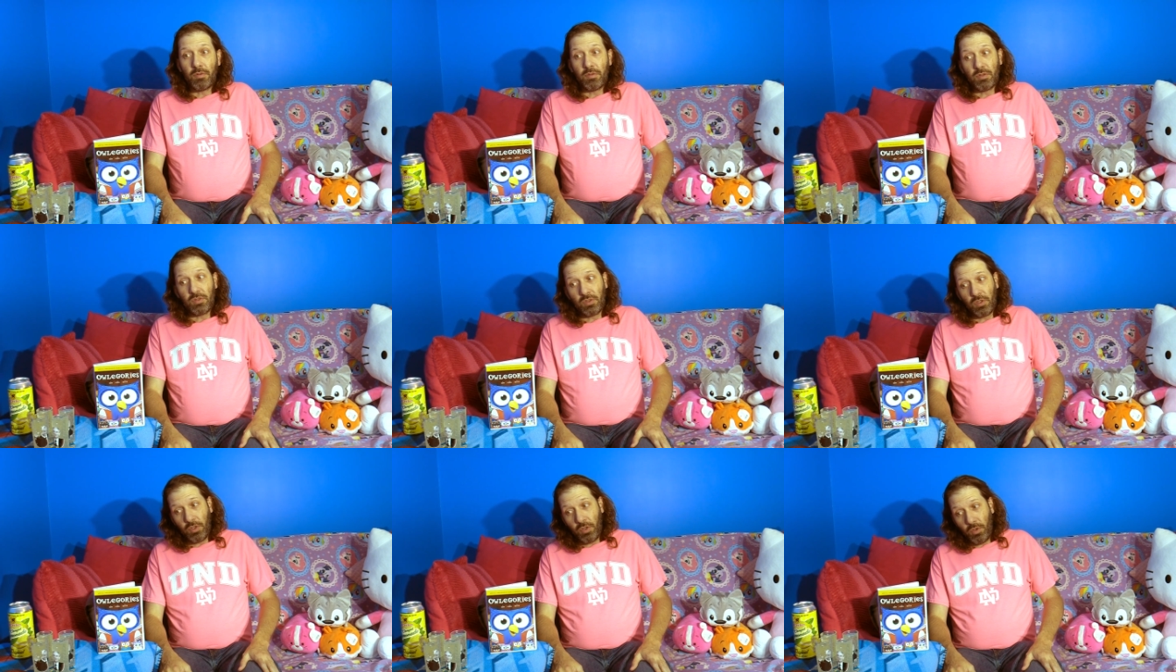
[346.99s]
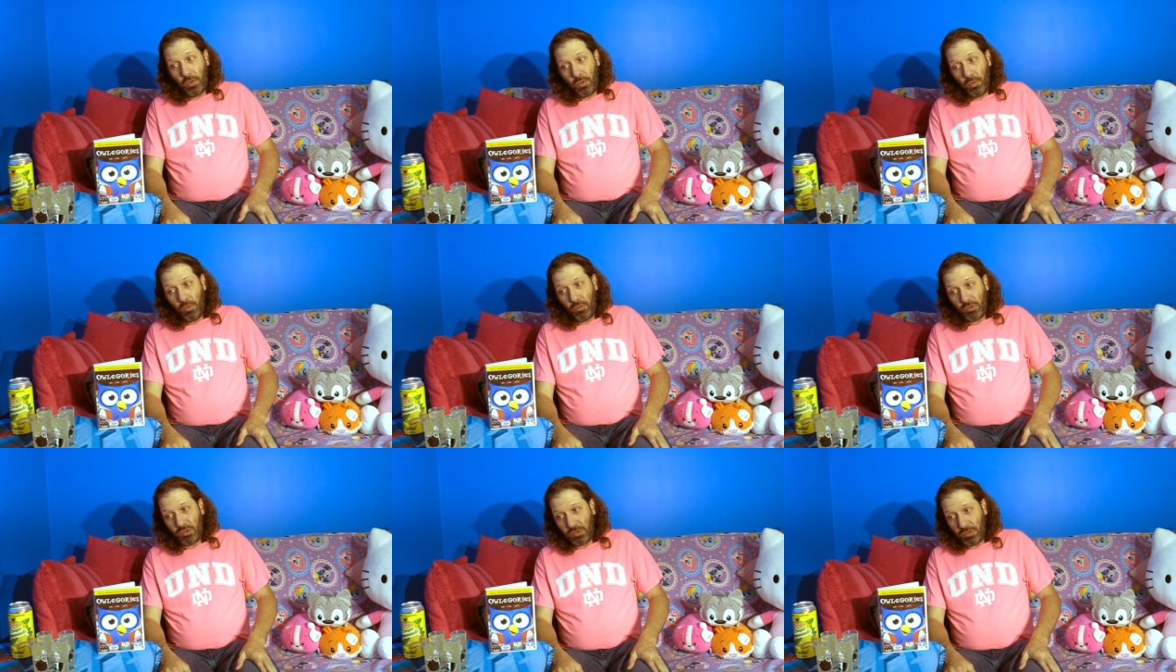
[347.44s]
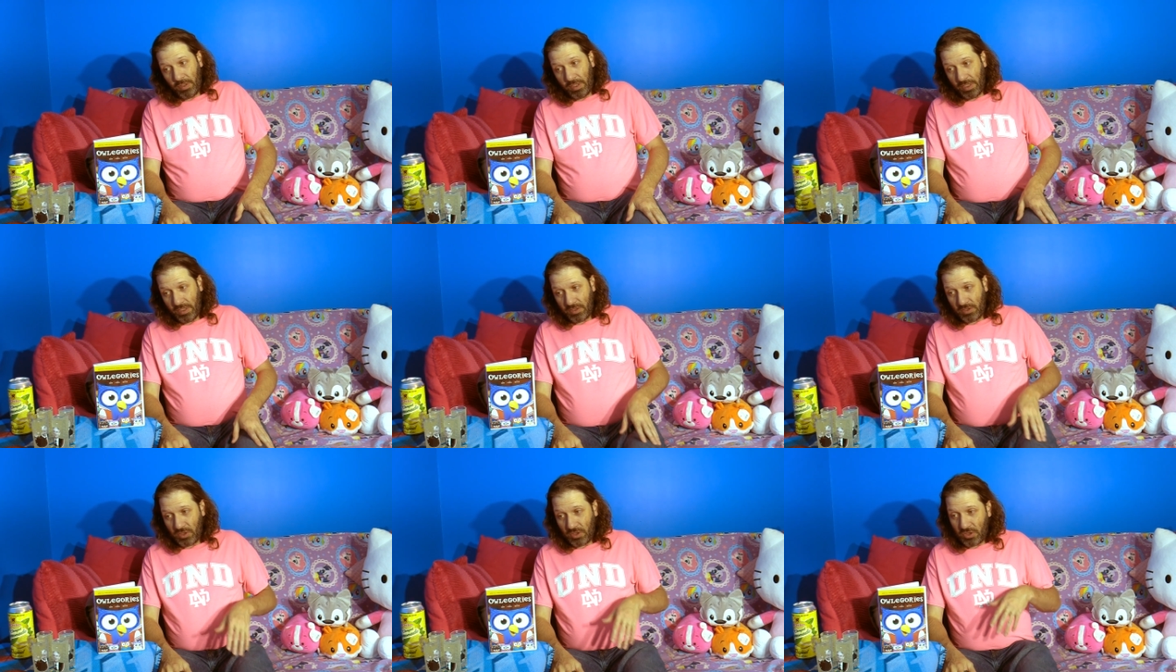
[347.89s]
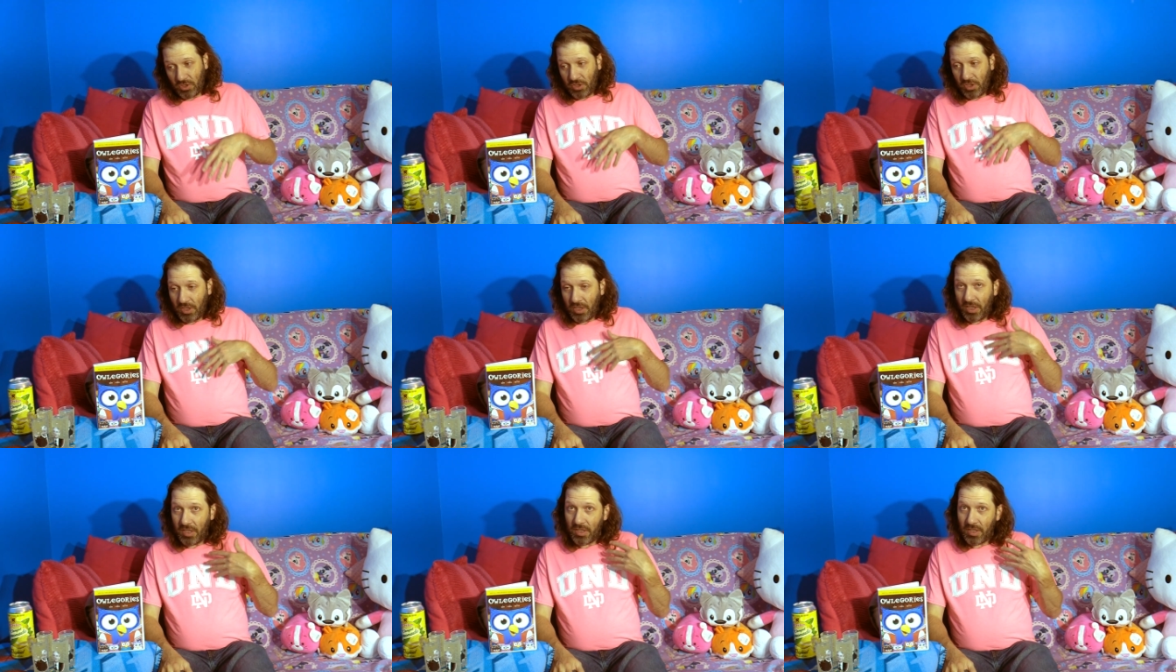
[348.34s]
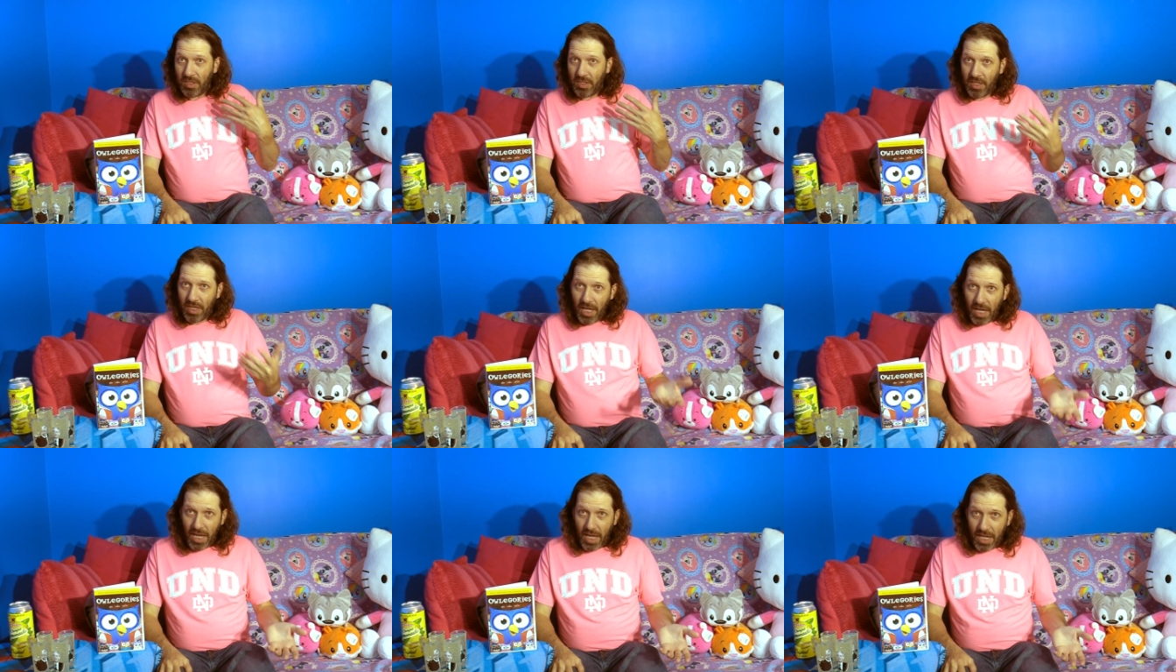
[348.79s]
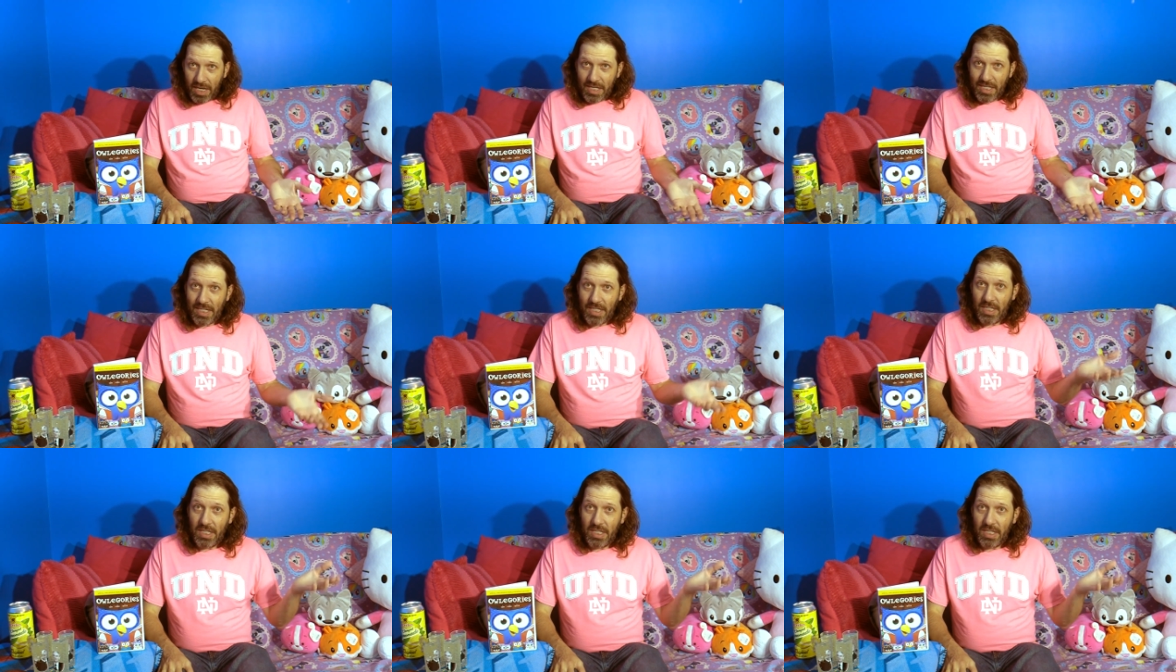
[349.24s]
So, transitioning into that